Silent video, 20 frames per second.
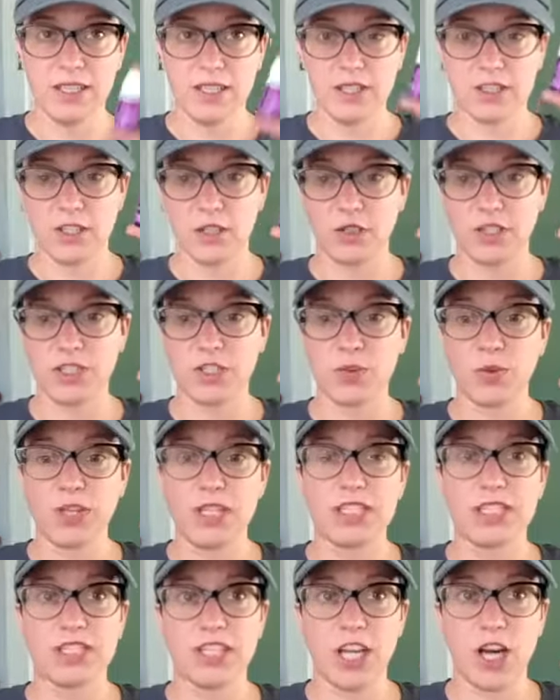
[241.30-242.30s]
So this one
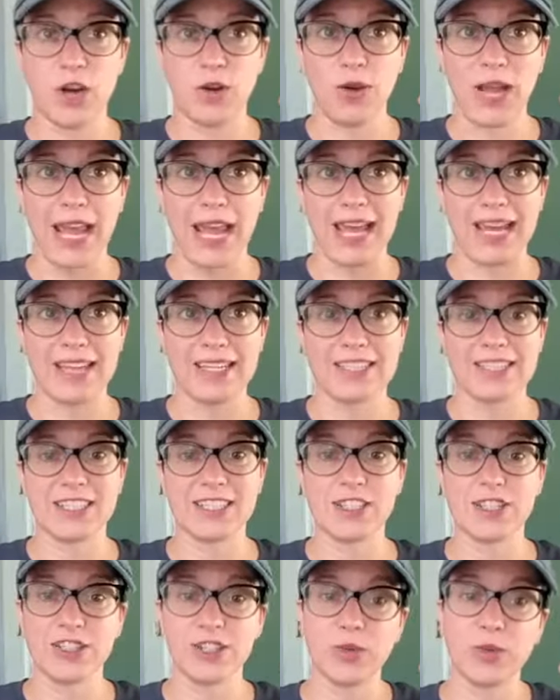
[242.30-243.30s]
is known as
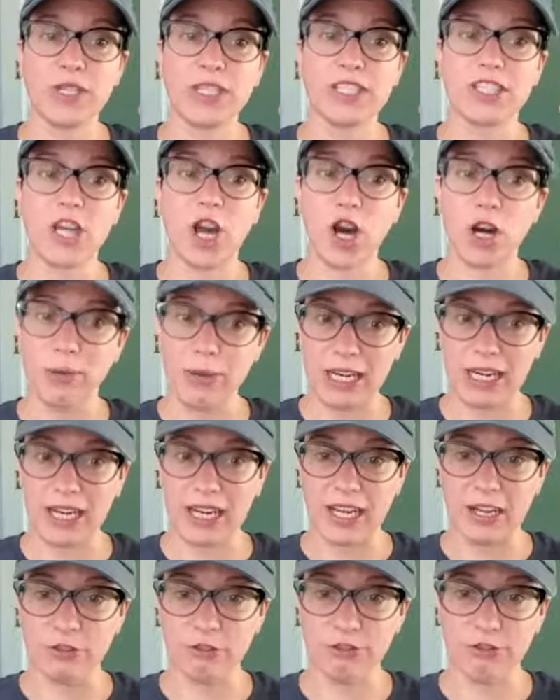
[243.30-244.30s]
the Swiss Army
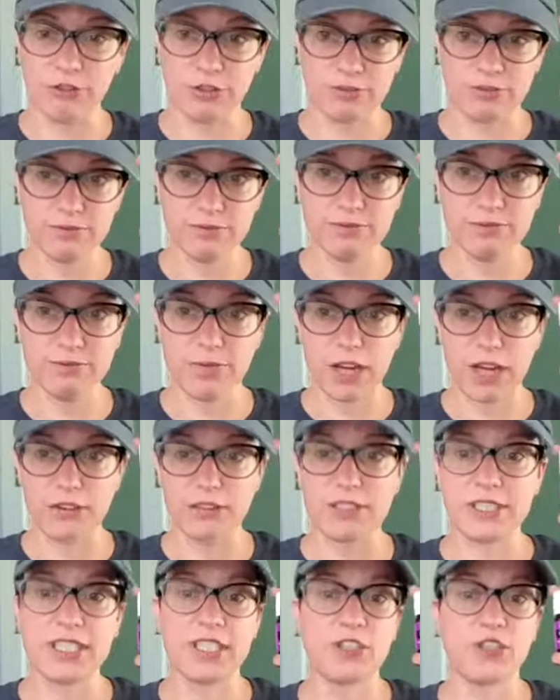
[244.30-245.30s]
knife of
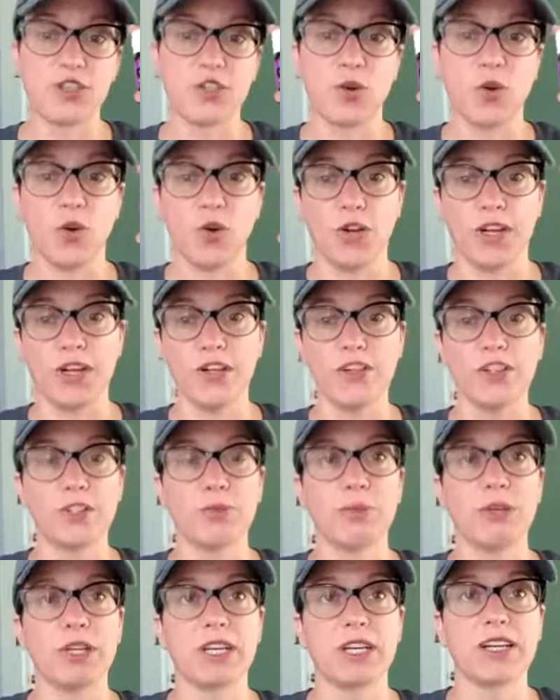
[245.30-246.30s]
essential oils
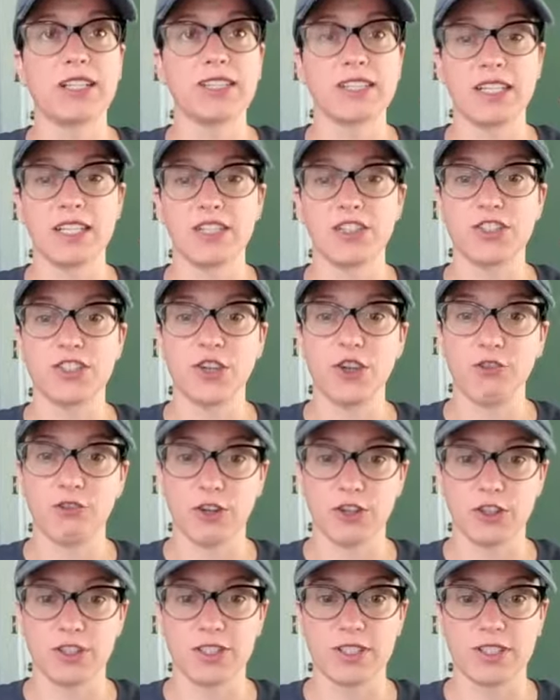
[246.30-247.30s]
because it is so
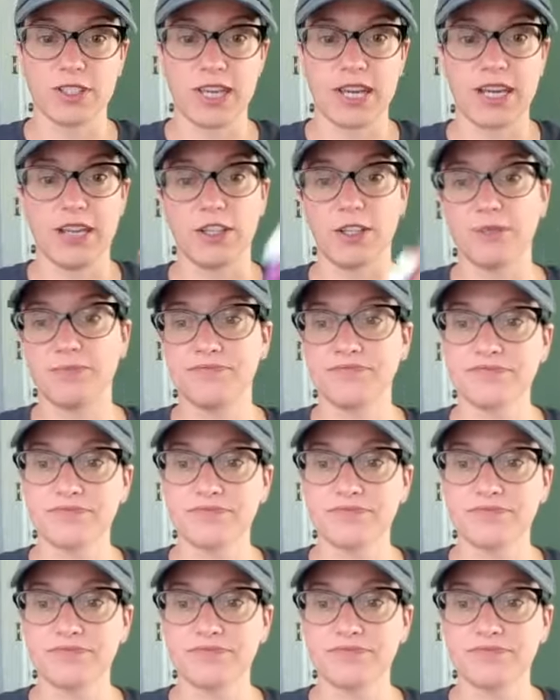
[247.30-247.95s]
versatile.